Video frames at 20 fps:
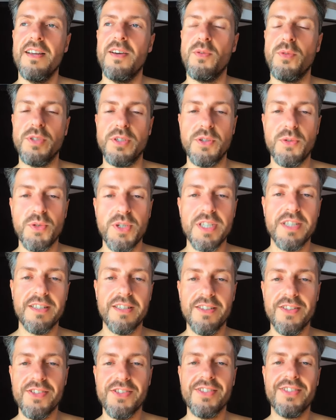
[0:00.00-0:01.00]
with
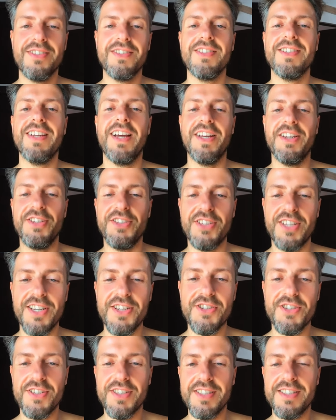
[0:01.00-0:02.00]
crystals and
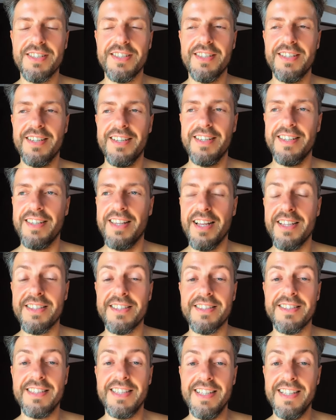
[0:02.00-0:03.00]
intentions.
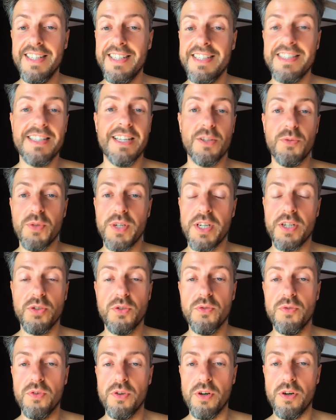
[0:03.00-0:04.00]
That's the least that we can
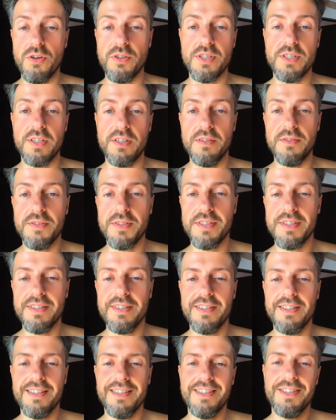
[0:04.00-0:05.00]
do for ourselves.
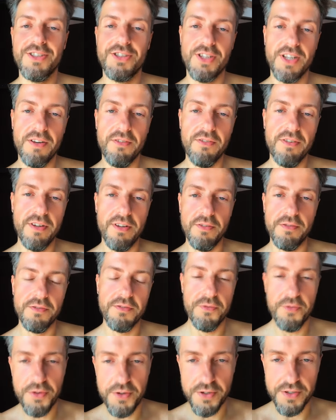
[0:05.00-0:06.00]
Self love
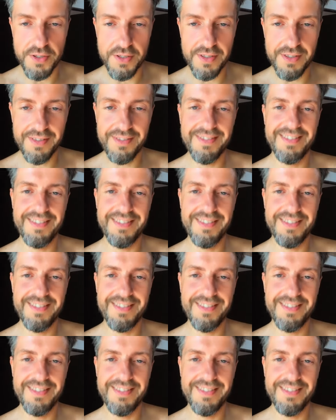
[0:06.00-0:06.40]
first.